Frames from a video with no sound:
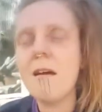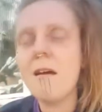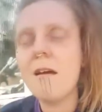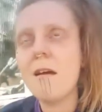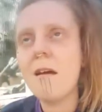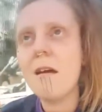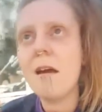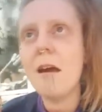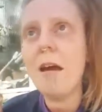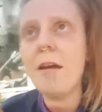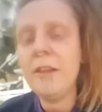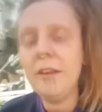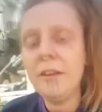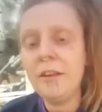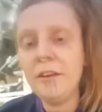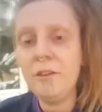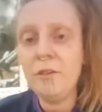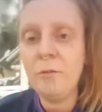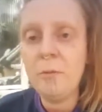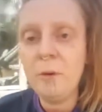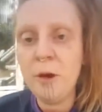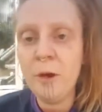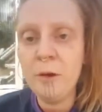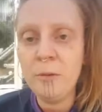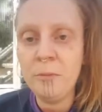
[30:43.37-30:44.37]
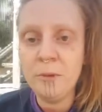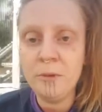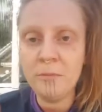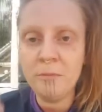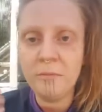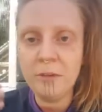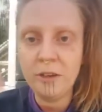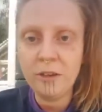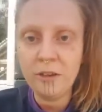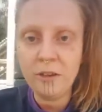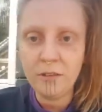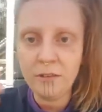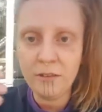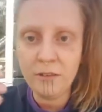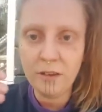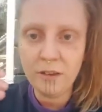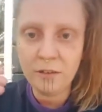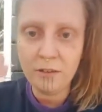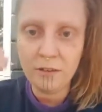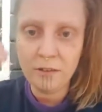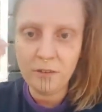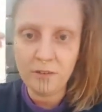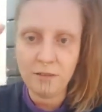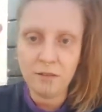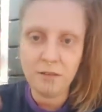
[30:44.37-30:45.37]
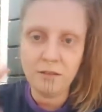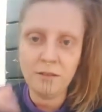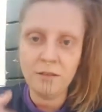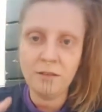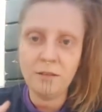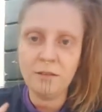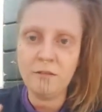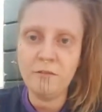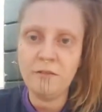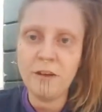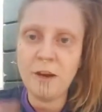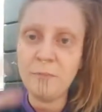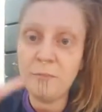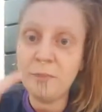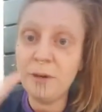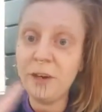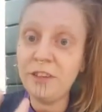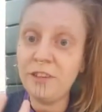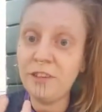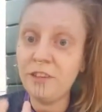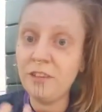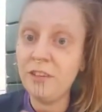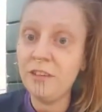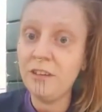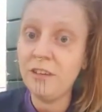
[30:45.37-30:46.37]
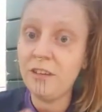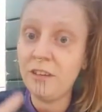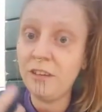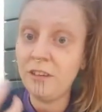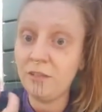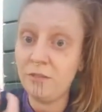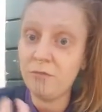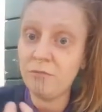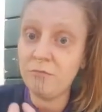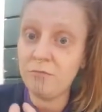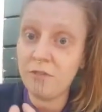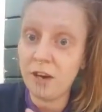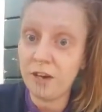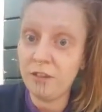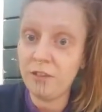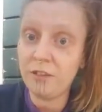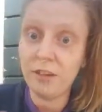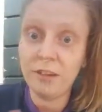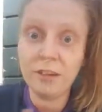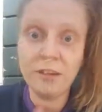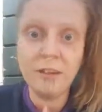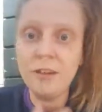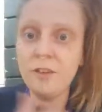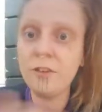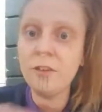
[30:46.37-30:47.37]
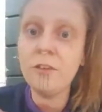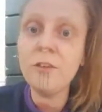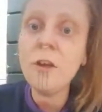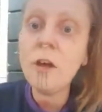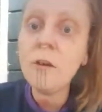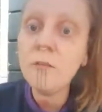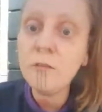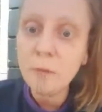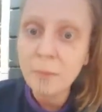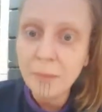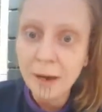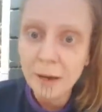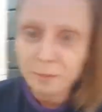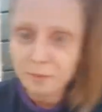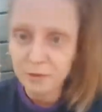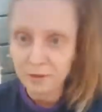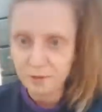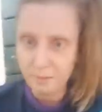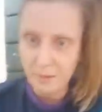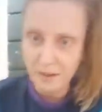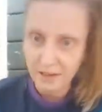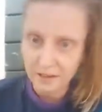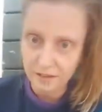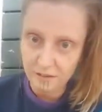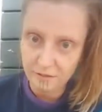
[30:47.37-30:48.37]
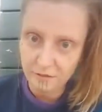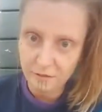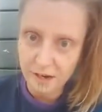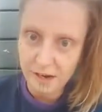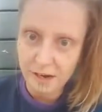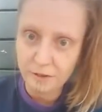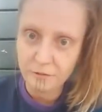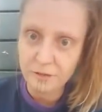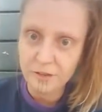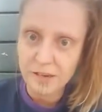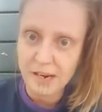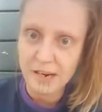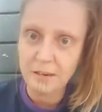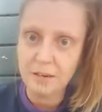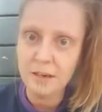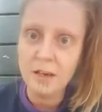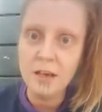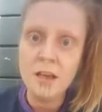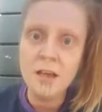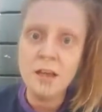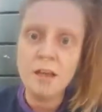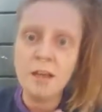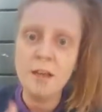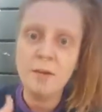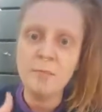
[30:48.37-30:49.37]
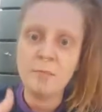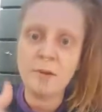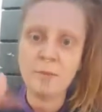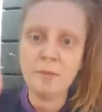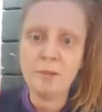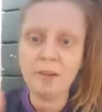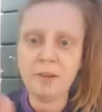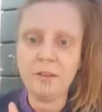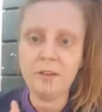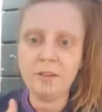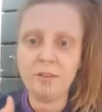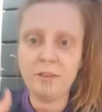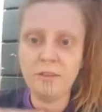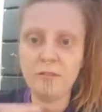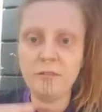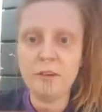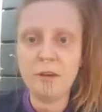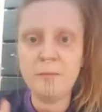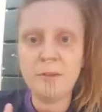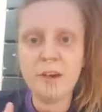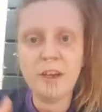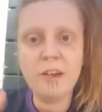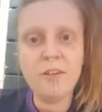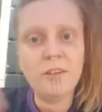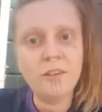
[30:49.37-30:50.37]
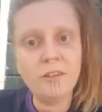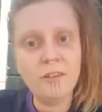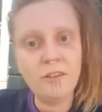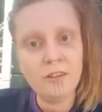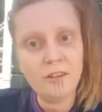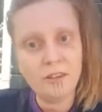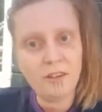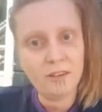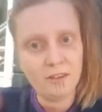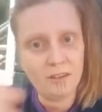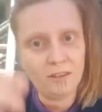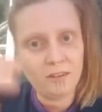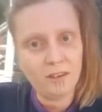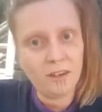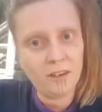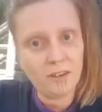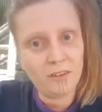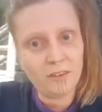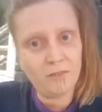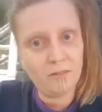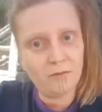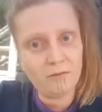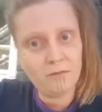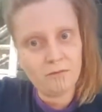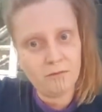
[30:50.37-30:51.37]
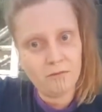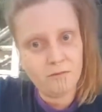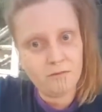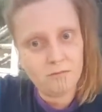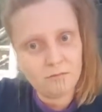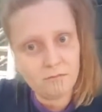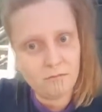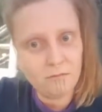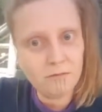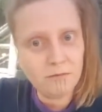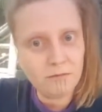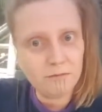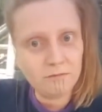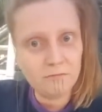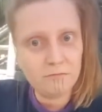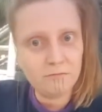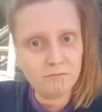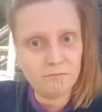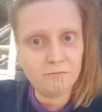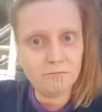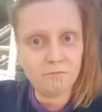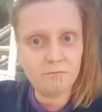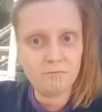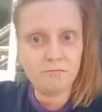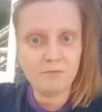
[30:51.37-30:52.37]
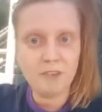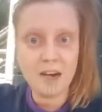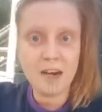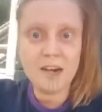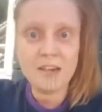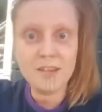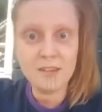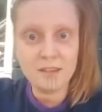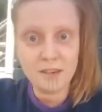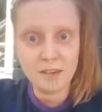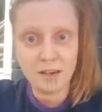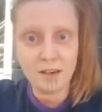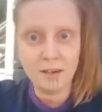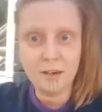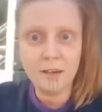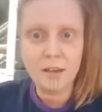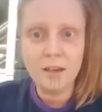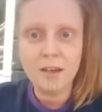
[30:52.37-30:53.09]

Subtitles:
at this moment, because the vibration is rising, and this is all from my perspective, I have to add, but because the vibration is rising,